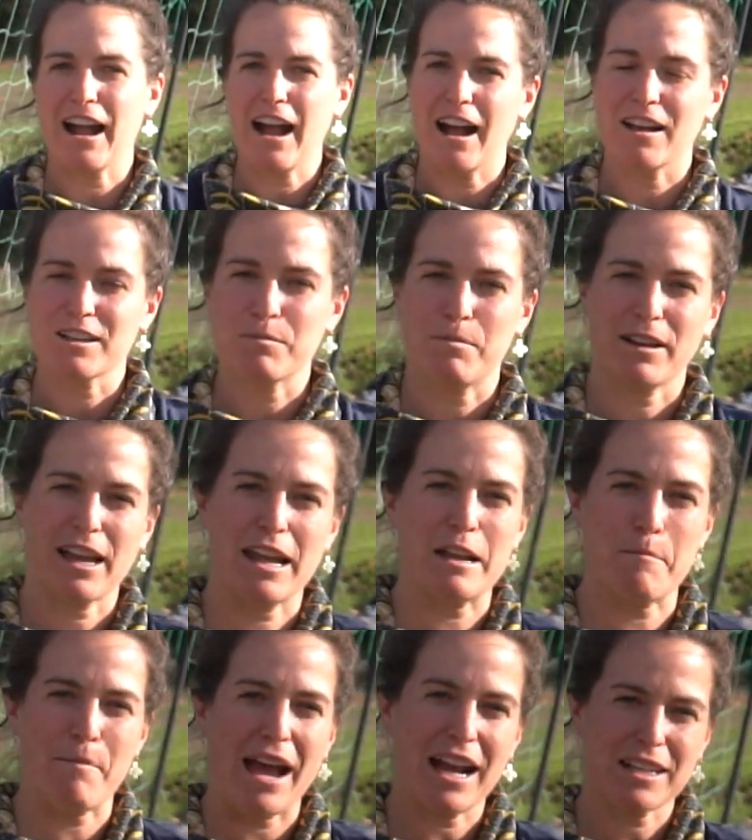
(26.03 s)
house kind
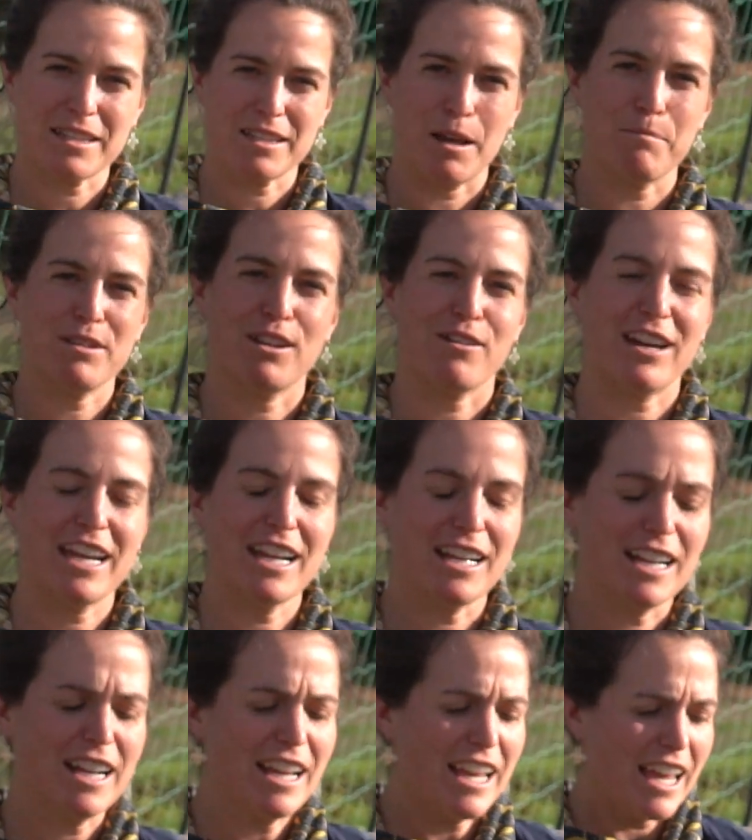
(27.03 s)
of backs up to it,
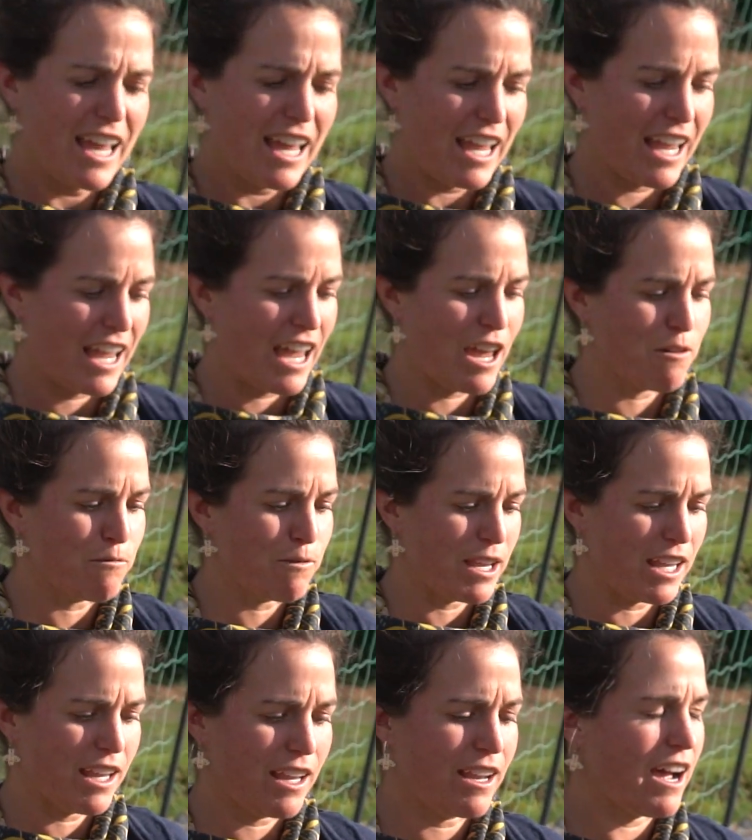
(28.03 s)
and
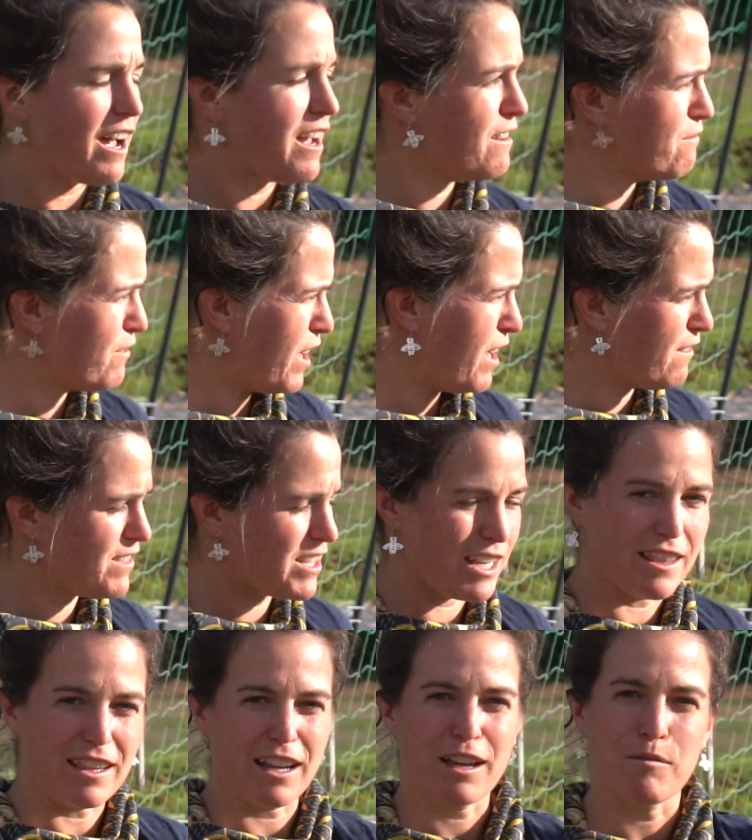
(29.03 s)
we got involved
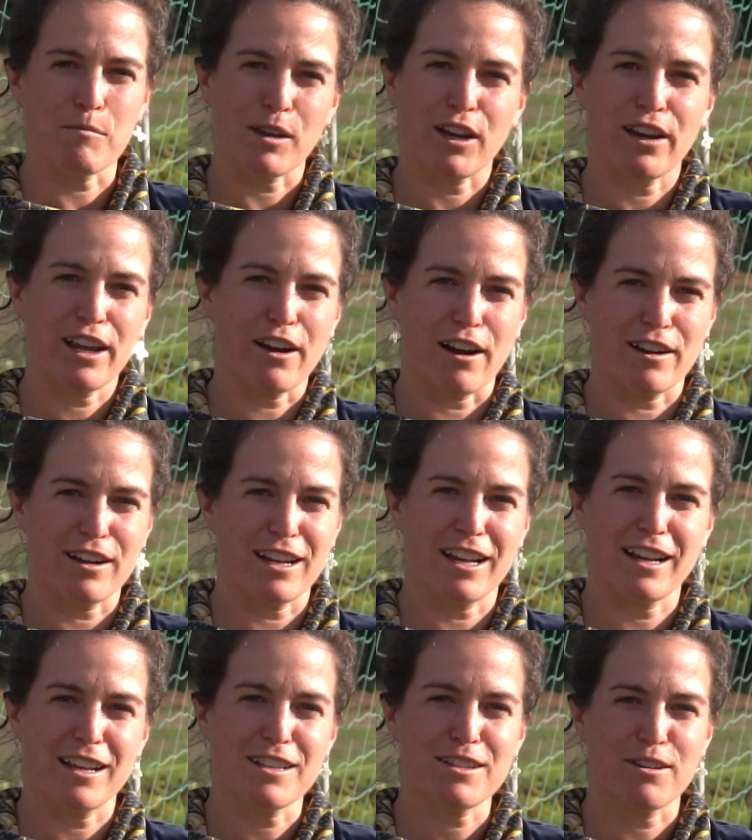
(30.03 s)
in the community
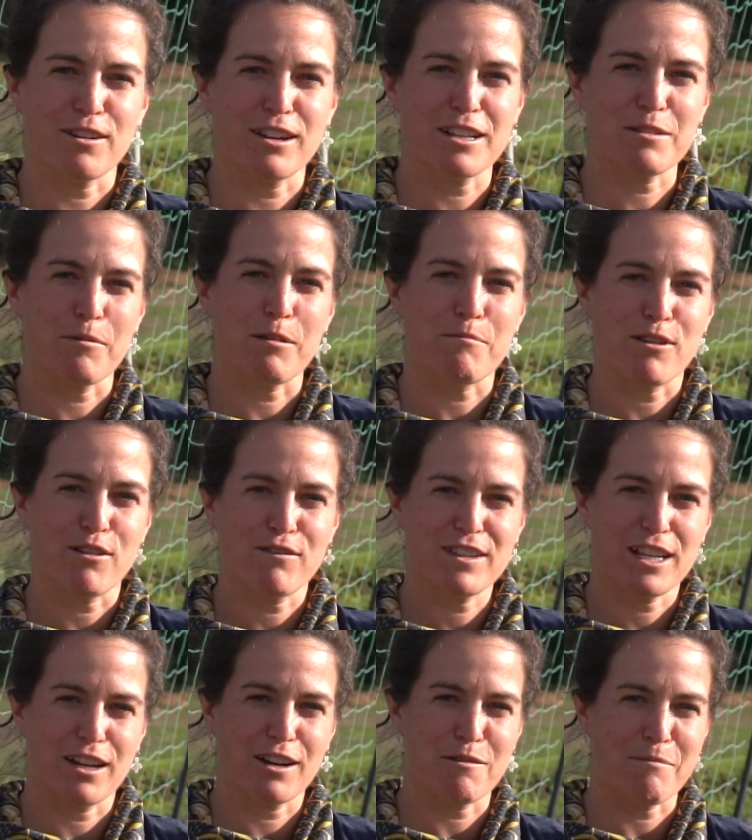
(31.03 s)
garden as soon as we moved
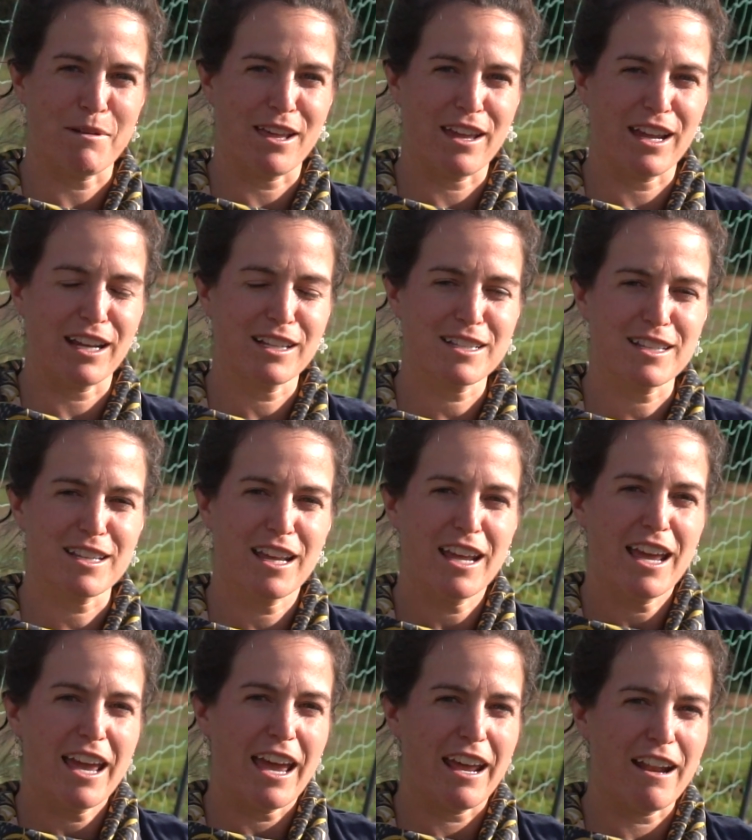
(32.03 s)
here to Billings
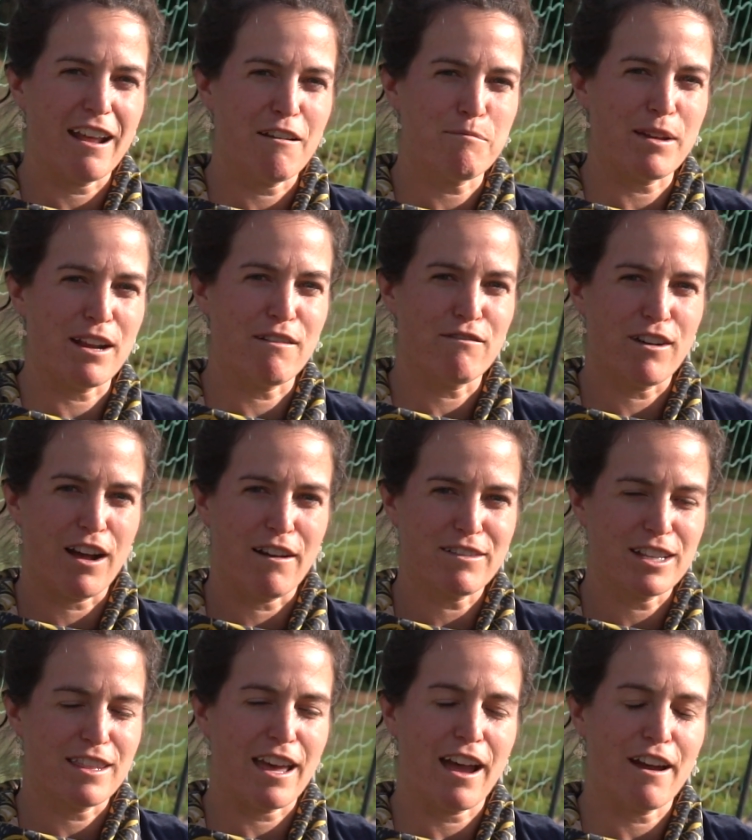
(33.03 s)
and have been
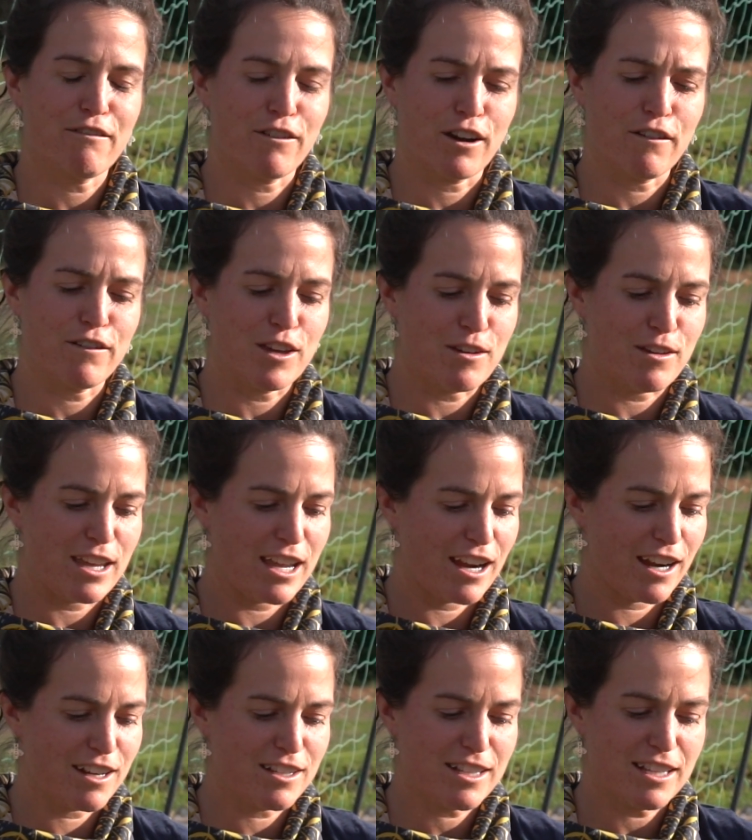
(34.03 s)
involved in that for a few
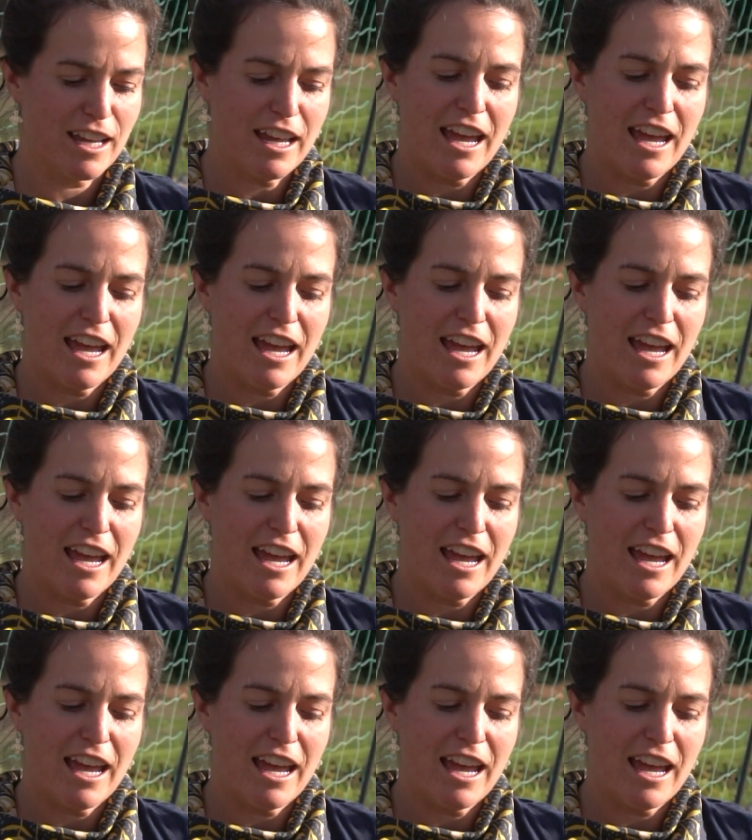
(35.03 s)
years.